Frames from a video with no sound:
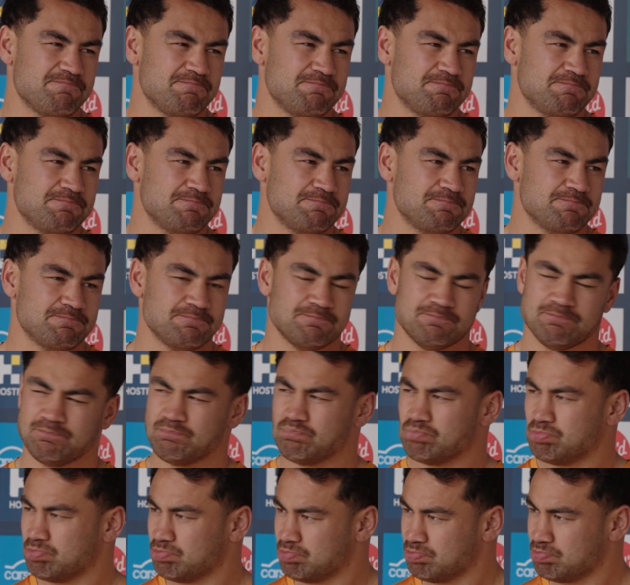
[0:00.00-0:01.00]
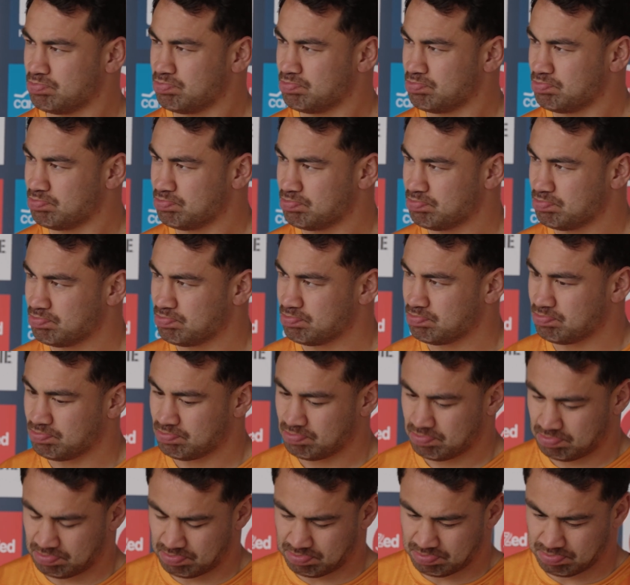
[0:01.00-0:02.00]
How much are you relishing this challenge
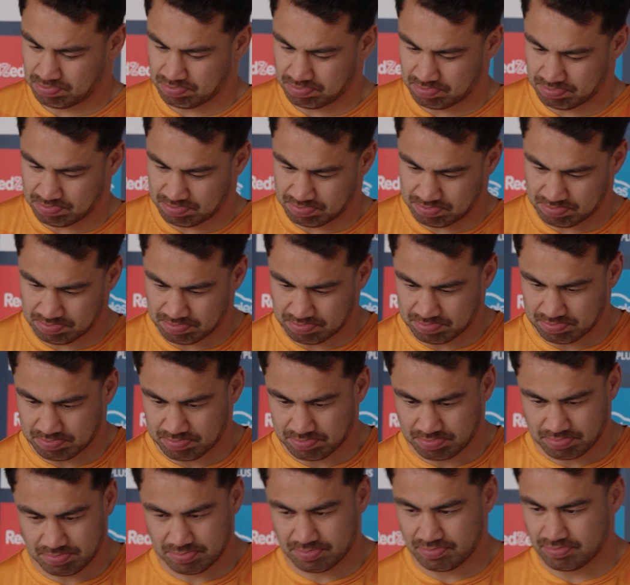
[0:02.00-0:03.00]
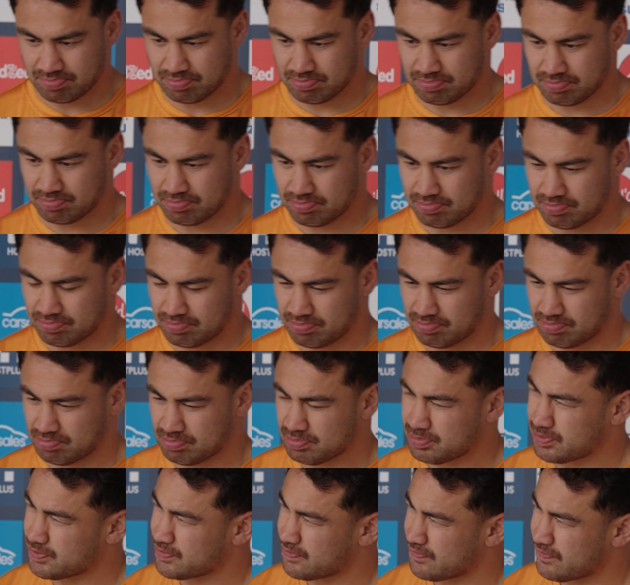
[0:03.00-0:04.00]
going into their backyard? I've been talking
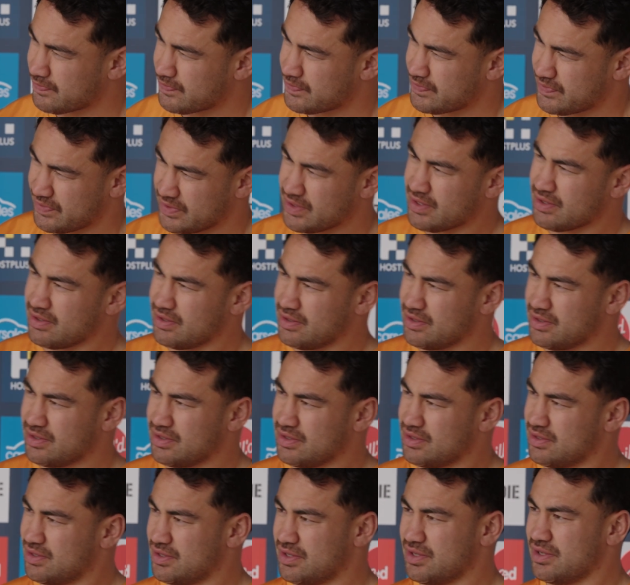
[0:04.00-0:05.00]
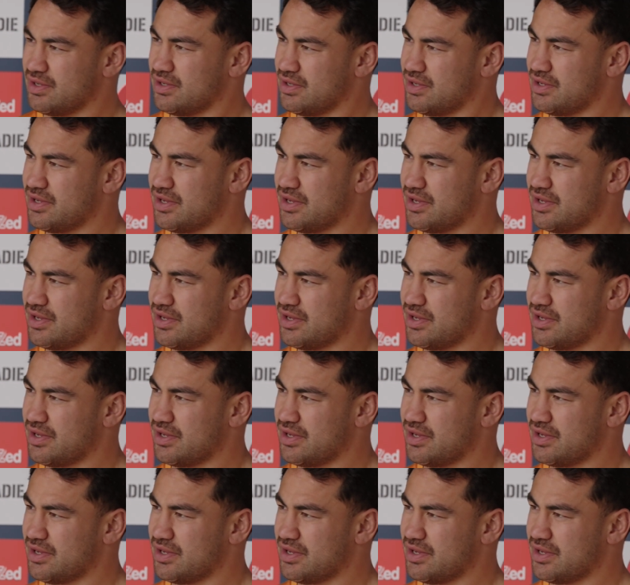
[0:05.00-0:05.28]
to for years now.